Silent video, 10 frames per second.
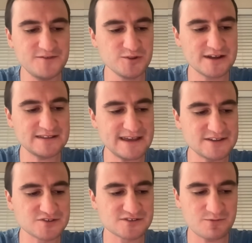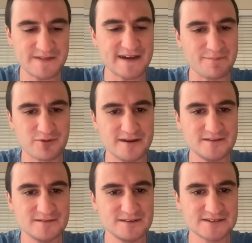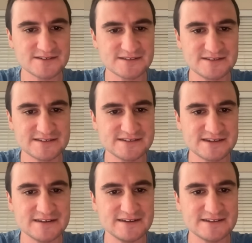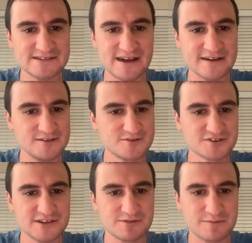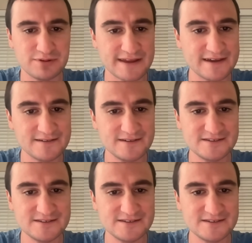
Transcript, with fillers: If you look at the Angels, the way they operate, this is this is it. It's not usually with a plan.